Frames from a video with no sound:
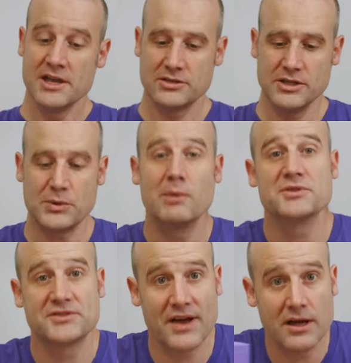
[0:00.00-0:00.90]
So this one
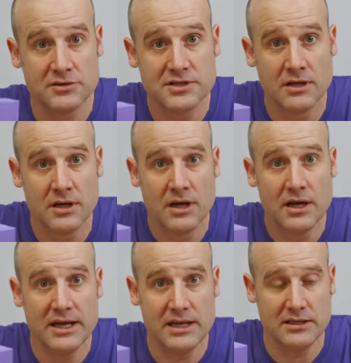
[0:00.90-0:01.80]
was found
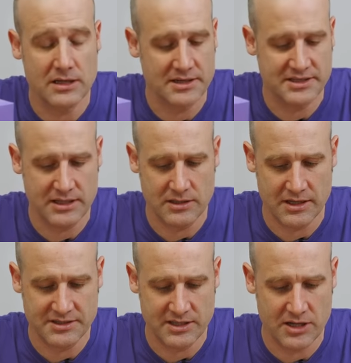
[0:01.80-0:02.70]
in
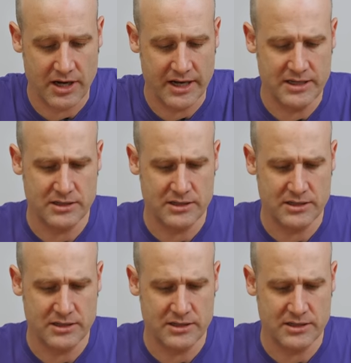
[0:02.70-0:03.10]
1999.